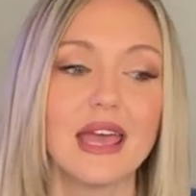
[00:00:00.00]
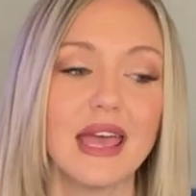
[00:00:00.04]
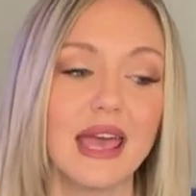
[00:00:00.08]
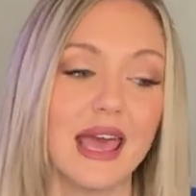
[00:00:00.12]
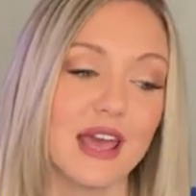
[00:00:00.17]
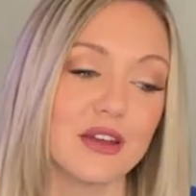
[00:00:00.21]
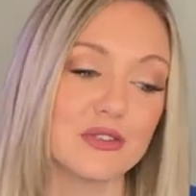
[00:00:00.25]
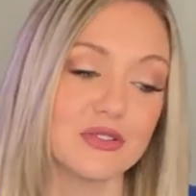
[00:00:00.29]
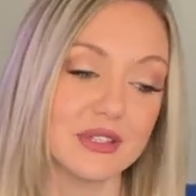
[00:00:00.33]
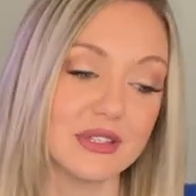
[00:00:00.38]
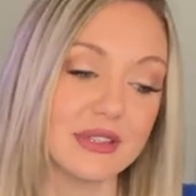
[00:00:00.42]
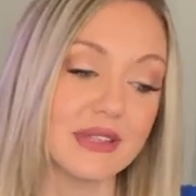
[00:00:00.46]

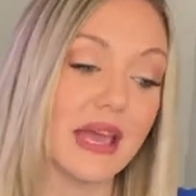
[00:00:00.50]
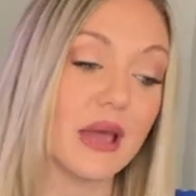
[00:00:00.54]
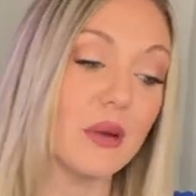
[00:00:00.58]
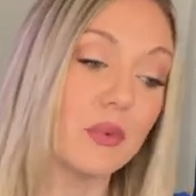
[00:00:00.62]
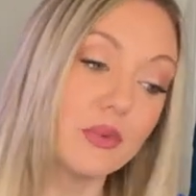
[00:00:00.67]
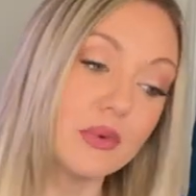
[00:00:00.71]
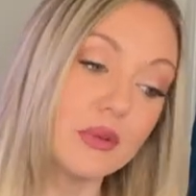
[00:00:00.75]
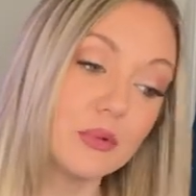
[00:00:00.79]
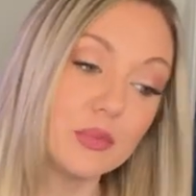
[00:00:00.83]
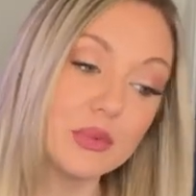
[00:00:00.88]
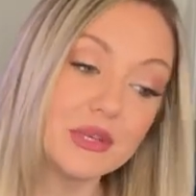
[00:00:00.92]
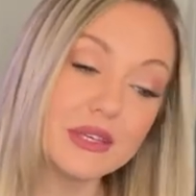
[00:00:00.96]
Actually, that
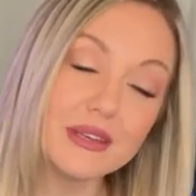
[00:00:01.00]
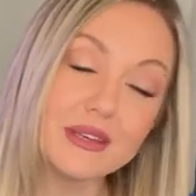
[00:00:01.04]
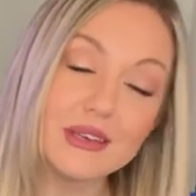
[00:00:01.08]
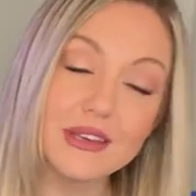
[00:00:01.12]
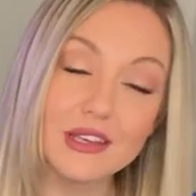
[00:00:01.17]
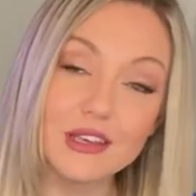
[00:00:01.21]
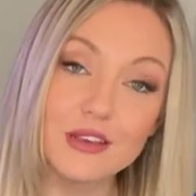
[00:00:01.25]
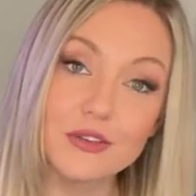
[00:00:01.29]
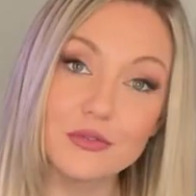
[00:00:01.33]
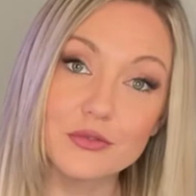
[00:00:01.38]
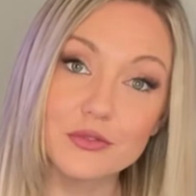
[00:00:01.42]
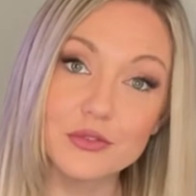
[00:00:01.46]
would be a
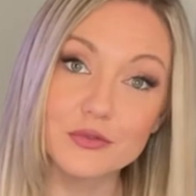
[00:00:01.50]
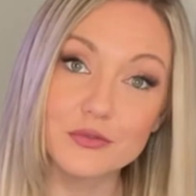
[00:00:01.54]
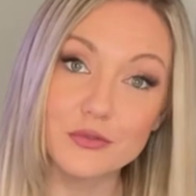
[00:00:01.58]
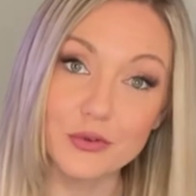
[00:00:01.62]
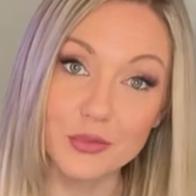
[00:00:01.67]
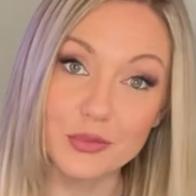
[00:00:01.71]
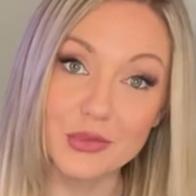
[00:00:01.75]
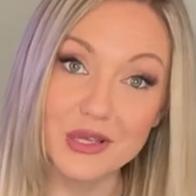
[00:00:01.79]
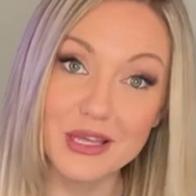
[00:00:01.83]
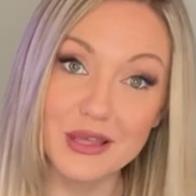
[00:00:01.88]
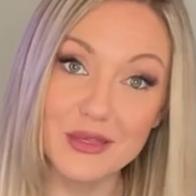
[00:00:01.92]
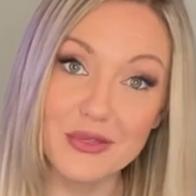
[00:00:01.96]
gift for
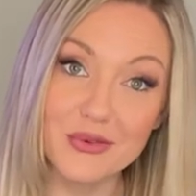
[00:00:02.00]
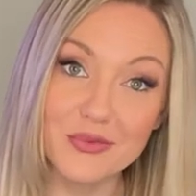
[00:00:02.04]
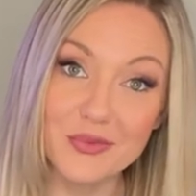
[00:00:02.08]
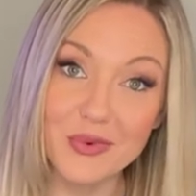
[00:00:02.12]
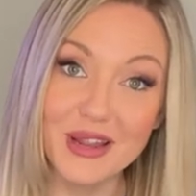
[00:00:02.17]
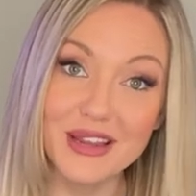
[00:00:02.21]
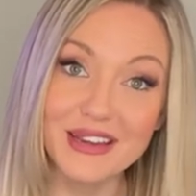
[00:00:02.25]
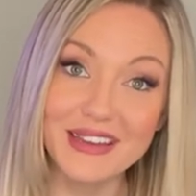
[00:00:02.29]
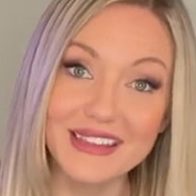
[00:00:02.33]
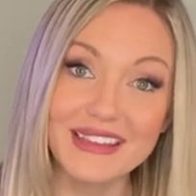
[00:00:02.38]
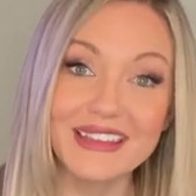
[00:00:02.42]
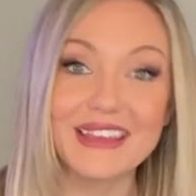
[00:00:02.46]
me, the
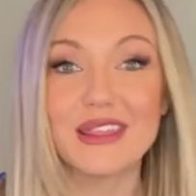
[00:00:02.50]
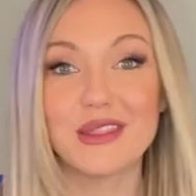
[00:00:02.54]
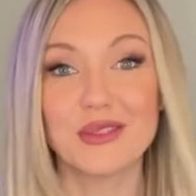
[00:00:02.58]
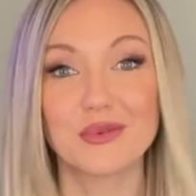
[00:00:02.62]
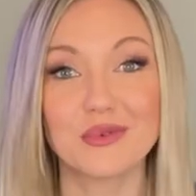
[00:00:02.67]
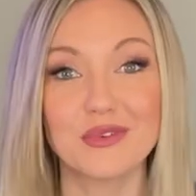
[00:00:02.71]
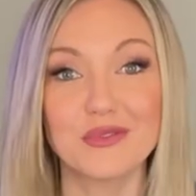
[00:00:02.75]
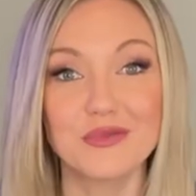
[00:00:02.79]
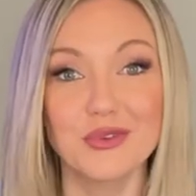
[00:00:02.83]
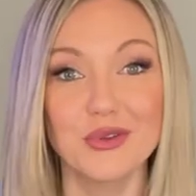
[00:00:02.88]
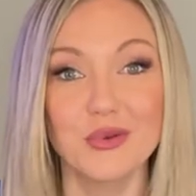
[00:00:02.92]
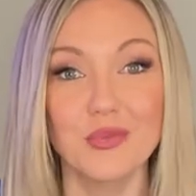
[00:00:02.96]
rating and the
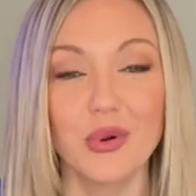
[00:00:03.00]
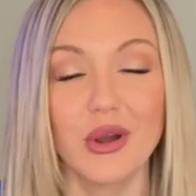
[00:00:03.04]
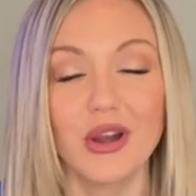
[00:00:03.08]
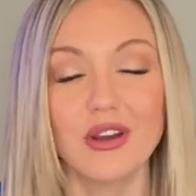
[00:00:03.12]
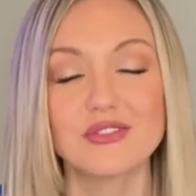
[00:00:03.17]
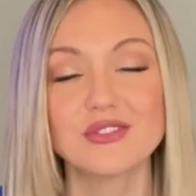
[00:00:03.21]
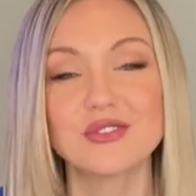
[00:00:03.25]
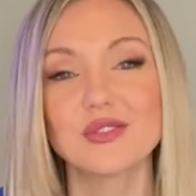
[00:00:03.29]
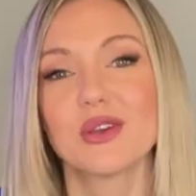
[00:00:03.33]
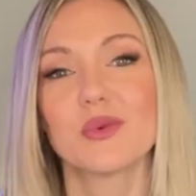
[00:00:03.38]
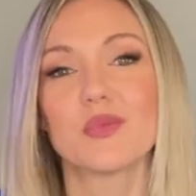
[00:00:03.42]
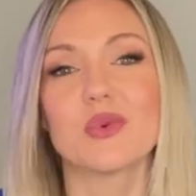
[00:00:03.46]
review part,
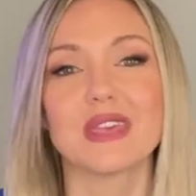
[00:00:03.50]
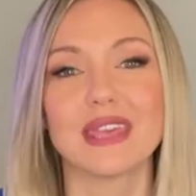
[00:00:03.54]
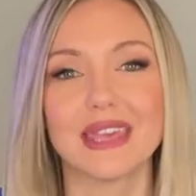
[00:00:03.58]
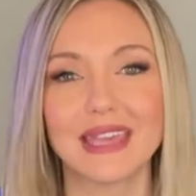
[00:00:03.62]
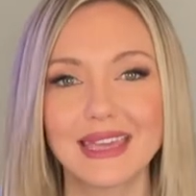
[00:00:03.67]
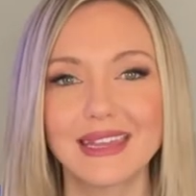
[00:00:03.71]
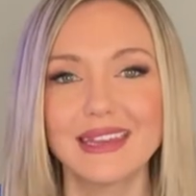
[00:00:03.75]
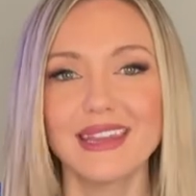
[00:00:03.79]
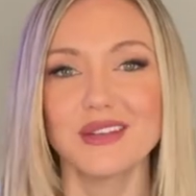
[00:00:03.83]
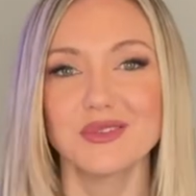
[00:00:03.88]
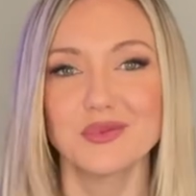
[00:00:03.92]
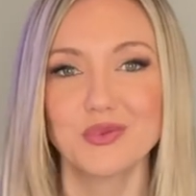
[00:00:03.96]
so that we can
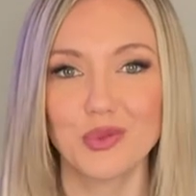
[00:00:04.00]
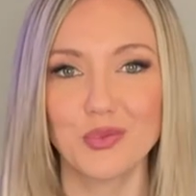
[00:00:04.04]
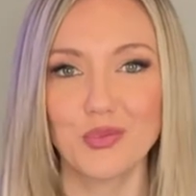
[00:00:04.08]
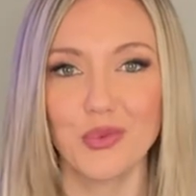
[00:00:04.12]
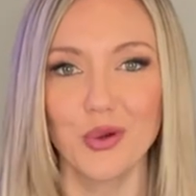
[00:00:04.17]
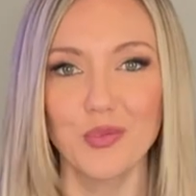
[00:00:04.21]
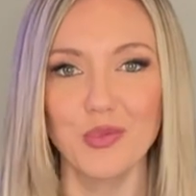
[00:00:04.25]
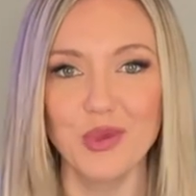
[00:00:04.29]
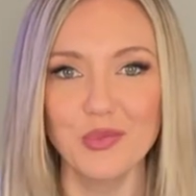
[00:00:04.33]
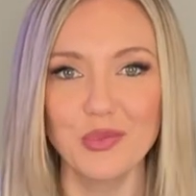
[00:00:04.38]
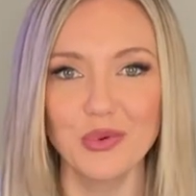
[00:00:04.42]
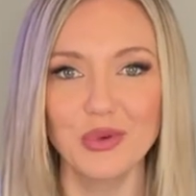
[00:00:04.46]
connect with more
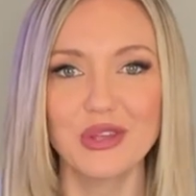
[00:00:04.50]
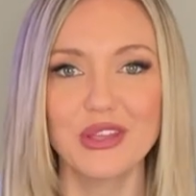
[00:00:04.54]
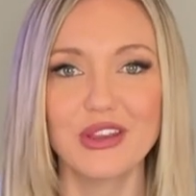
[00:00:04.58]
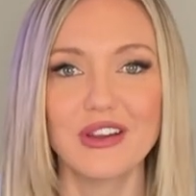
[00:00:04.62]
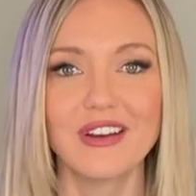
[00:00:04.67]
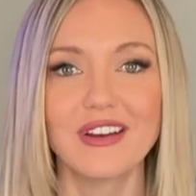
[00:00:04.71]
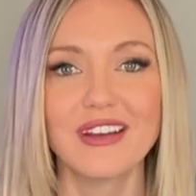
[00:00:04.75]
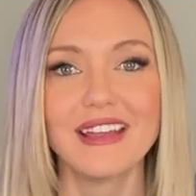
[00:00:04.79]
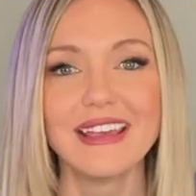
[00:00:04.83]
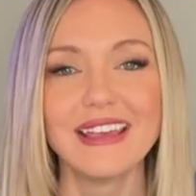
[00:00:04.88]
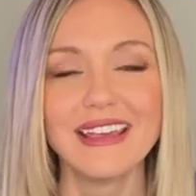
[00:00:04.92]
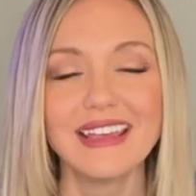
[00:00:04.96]
people
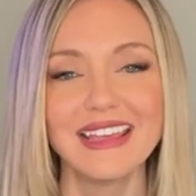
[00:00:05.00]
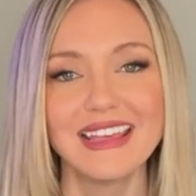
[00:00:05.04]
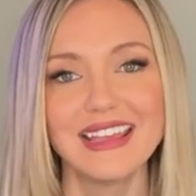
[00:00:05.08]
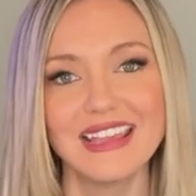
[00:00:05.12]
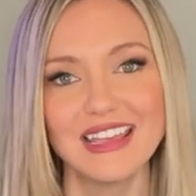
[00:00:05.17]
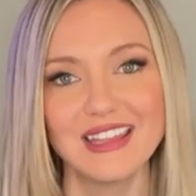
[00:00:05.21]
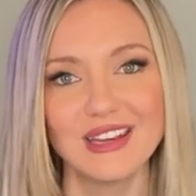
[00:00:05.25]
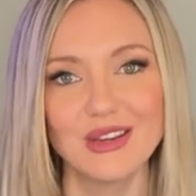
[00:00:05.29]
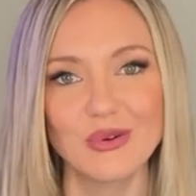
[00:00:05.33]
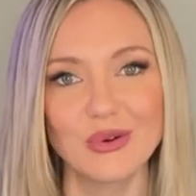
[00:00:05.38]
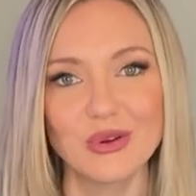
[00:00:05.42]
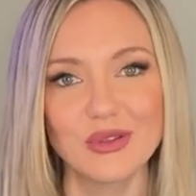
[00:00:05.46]
here
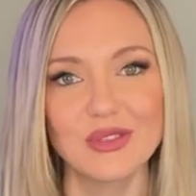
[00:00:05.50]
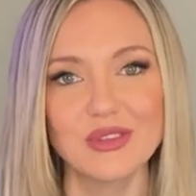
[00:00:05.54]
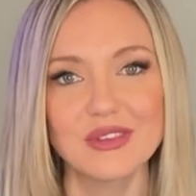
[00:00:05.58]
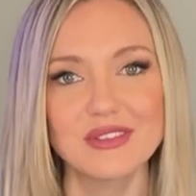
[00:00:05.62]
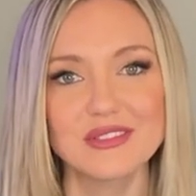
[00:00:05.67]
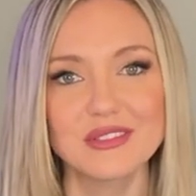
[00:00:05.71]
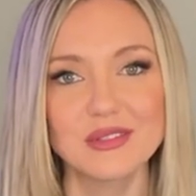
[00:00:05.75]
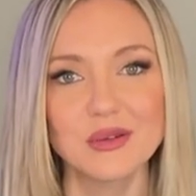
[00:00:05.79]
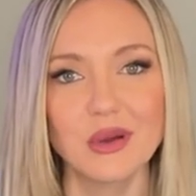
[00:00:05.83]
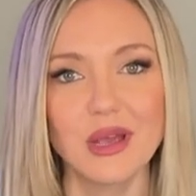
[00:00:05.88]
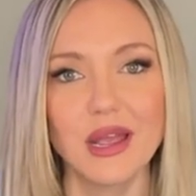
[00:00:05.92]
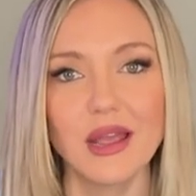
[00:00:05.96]
in
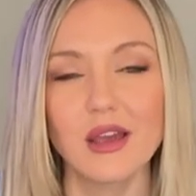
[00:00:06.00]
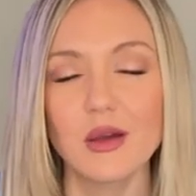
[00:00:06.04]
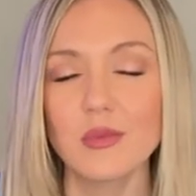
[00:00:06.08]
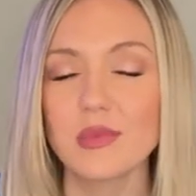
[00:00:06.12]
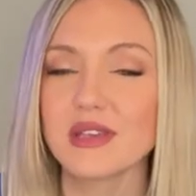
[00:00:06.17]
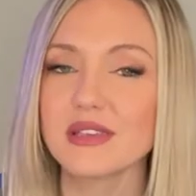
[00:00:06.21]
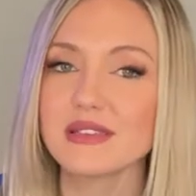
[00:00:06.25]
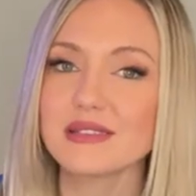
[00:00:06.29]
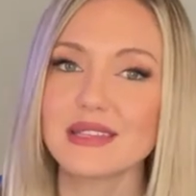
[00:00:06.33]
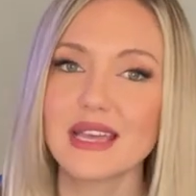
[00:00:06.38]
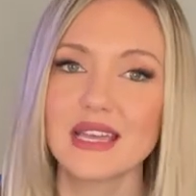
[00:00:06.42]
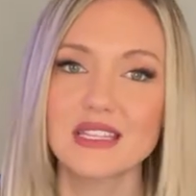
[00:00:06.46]
Northeast Ohio,
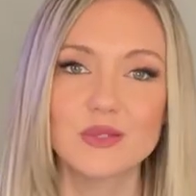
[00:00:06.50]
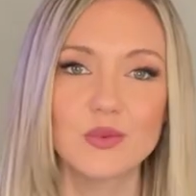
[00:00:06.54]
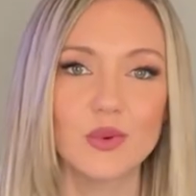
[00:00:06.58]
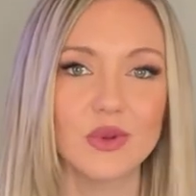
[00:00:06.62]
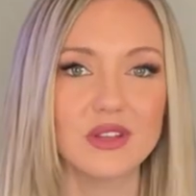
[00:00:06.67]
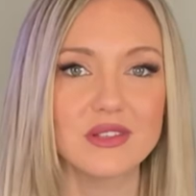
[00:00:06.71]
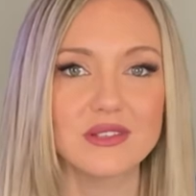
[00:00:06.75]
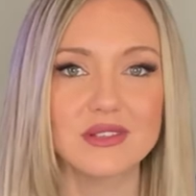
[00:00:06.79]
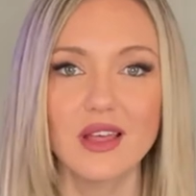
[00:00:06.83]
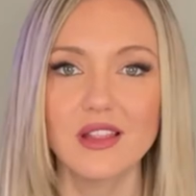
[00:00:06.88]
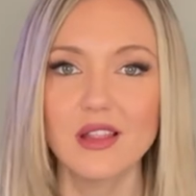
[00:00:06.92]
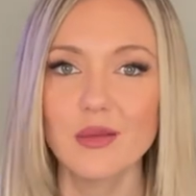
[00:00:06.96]
because that's what
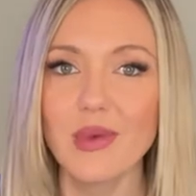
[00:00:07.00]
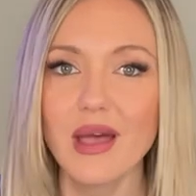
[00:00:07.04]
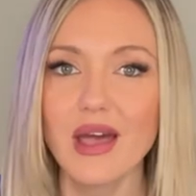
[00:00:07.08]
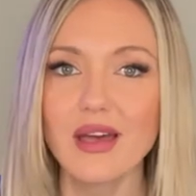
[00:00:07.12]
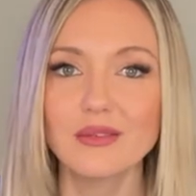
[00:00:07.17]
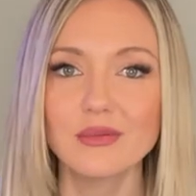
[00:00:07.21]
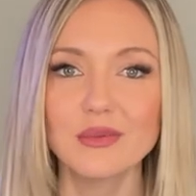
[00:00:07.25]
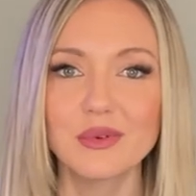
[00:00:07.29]
it's all about.